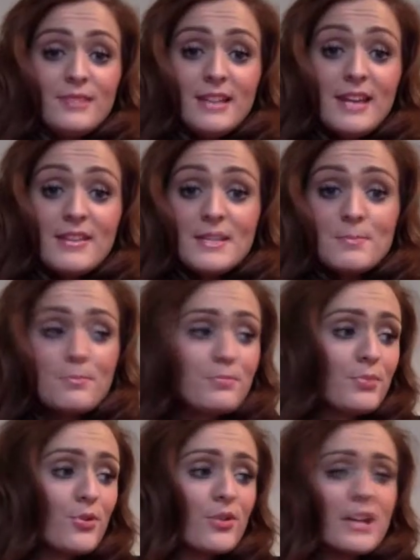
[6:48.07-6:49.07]
yeah, this
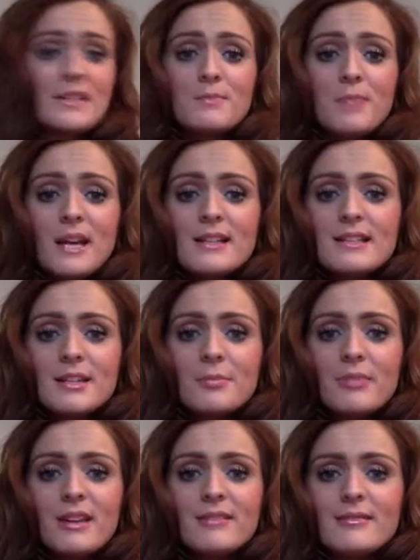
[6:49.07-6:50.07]
blog has basically
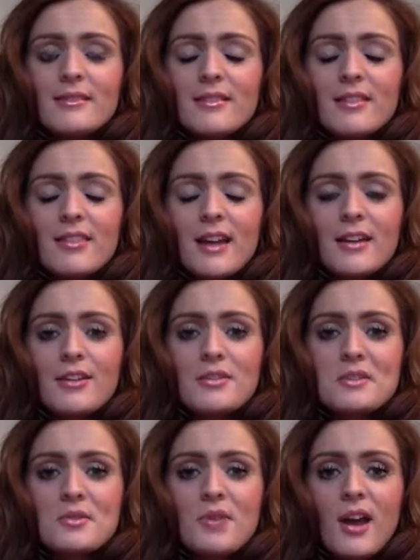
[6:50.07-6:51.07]
been thank
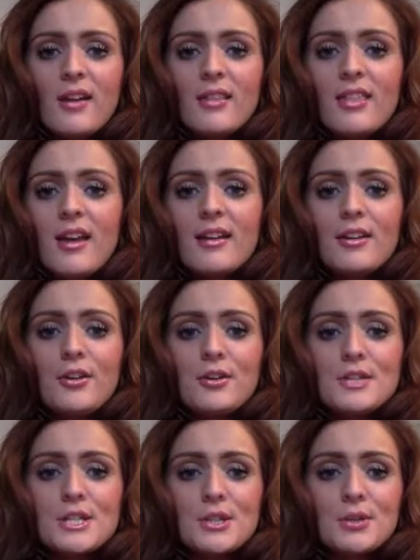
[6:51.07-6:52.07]
yous all round. Thank
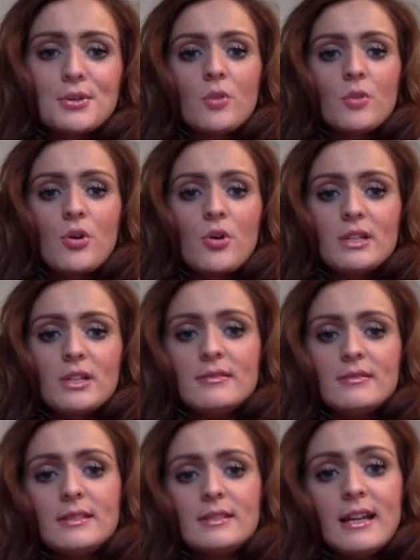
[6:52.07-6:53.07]
you to
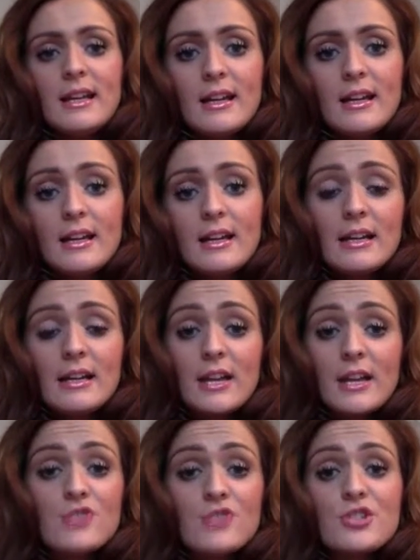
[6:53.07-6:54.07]
Pauline, Aer
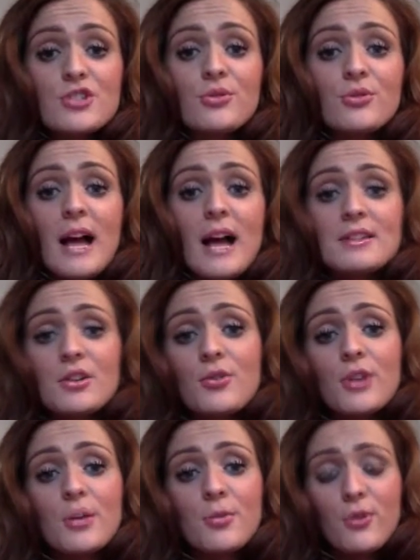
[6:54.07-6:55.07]
Lingus Regional and
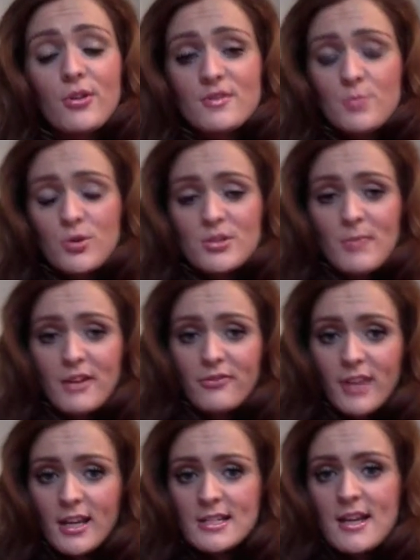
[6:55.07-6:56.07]
Donegal Airport who have sponsored my
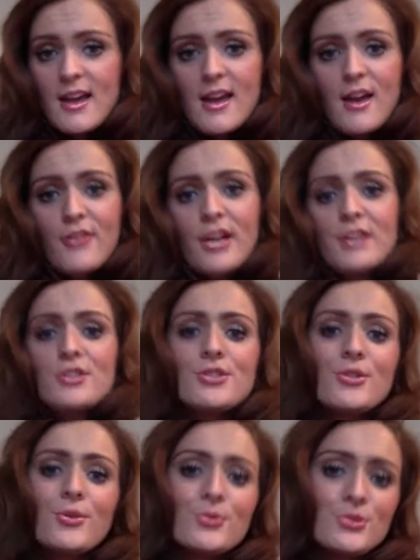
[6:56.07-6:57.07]
flights. Thank you
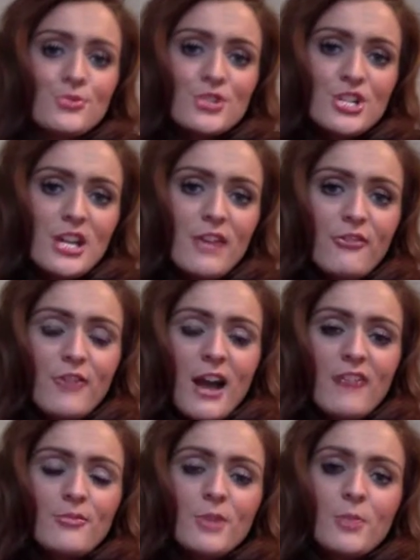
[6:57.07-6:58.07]
to the Goats Don't Shave for
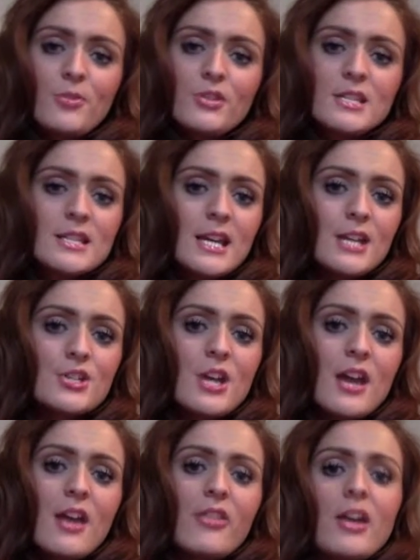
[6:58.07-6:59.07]
having me up on stage.
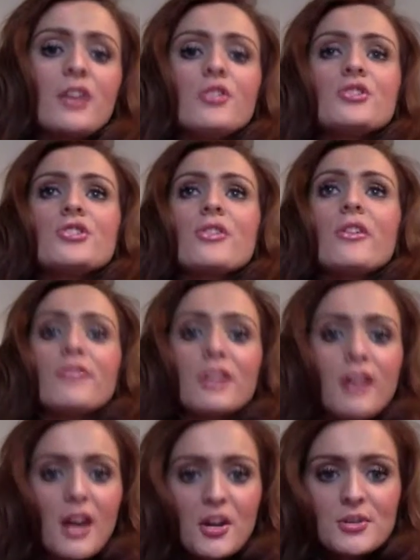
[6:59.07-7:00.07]
Thank you to the lovely
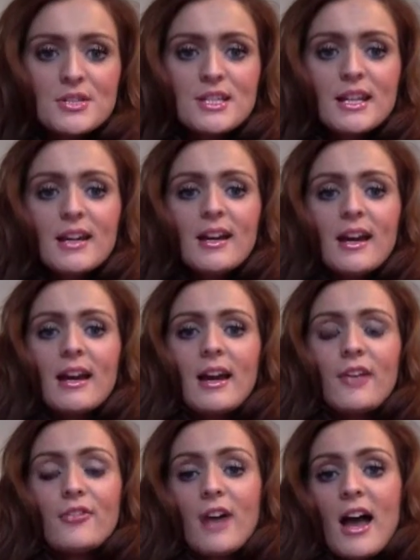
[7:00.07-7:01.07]
crowds
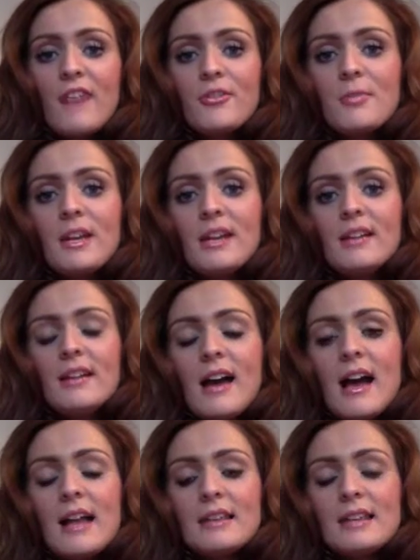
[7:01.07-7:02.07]
for having me
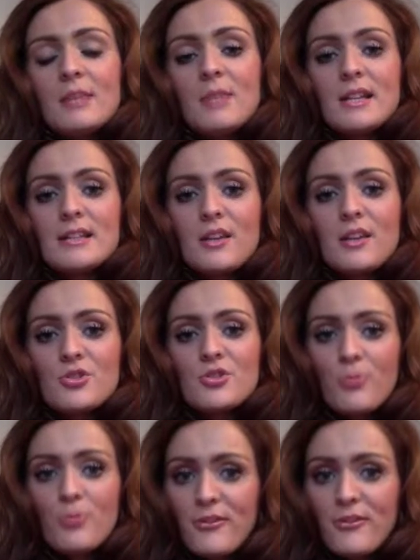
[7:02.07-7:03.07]
and let me interrupt the
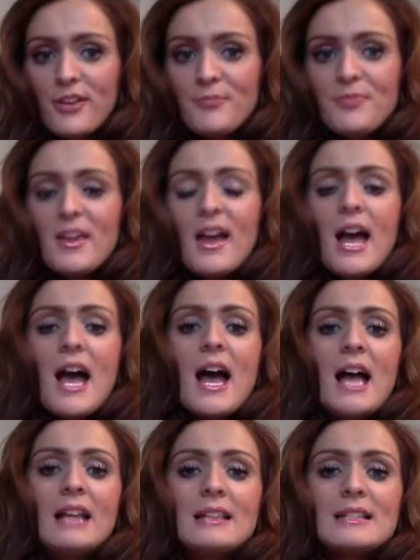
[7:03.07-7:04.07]
show briefly.
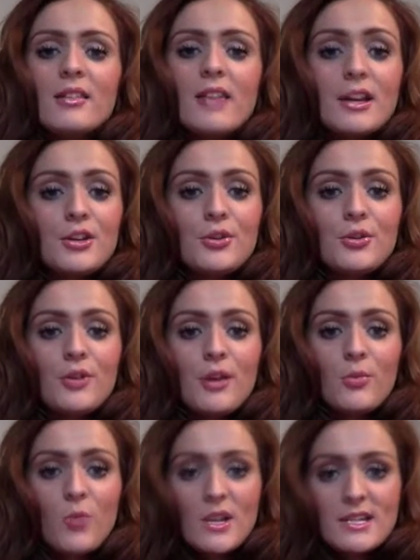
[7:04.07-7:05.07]
And thank you
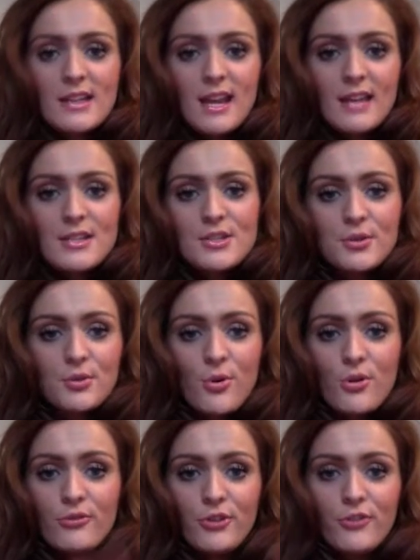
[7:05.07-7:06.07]
once again to
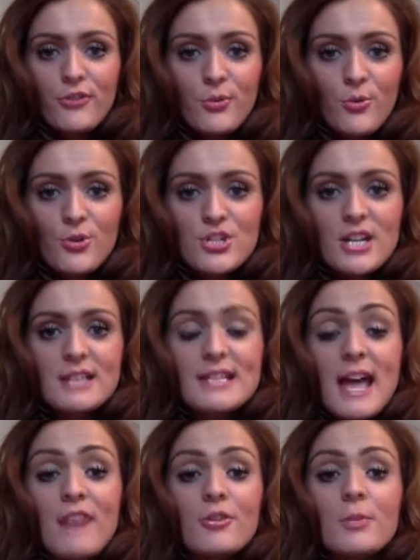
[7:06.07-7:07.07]
all of you for watching,
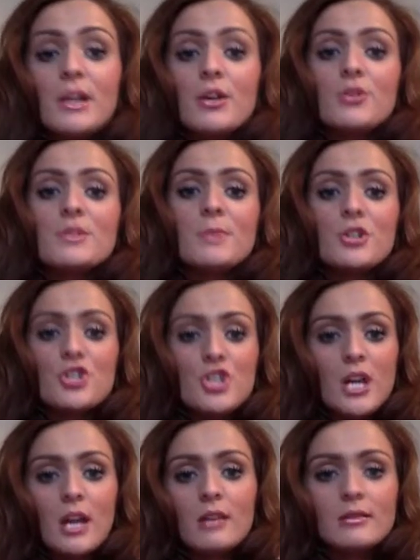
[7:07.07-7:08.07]
to everybody who's been
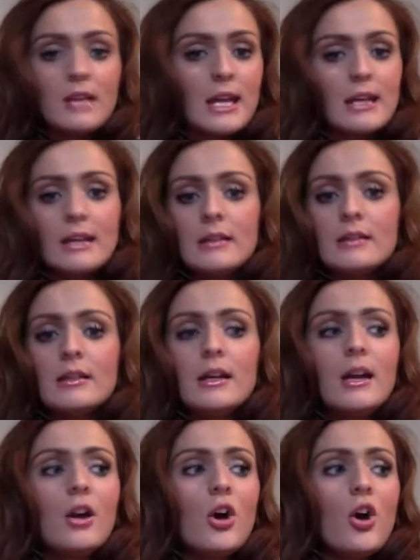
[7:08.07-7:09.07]
sharing, liking,
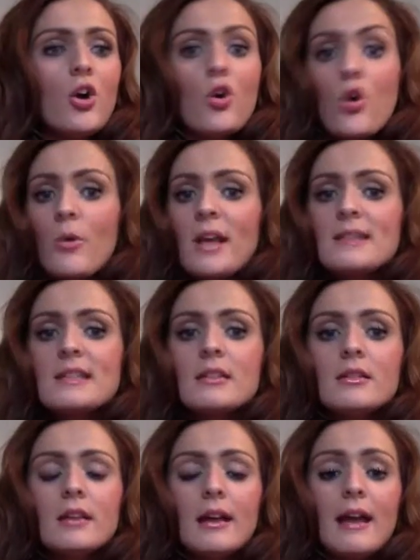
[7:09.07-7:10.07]

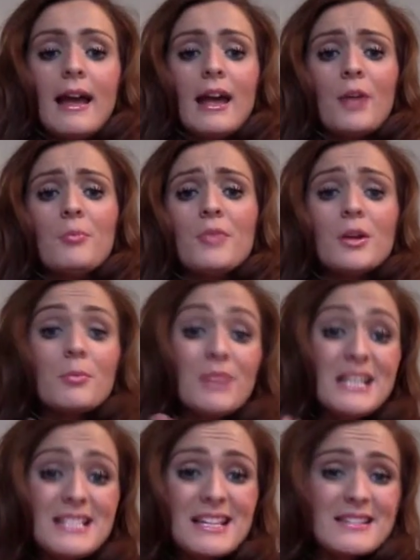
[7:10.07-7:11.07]
commenting.
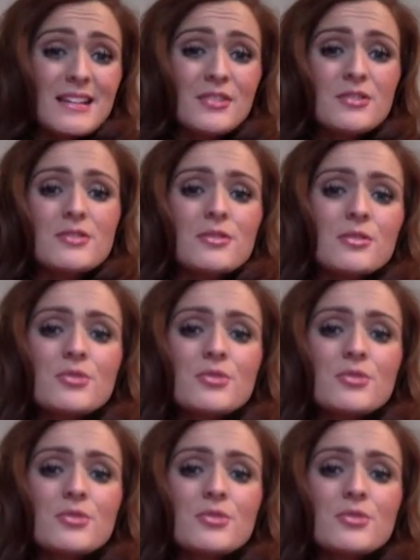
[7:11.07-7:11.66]
Please continue to do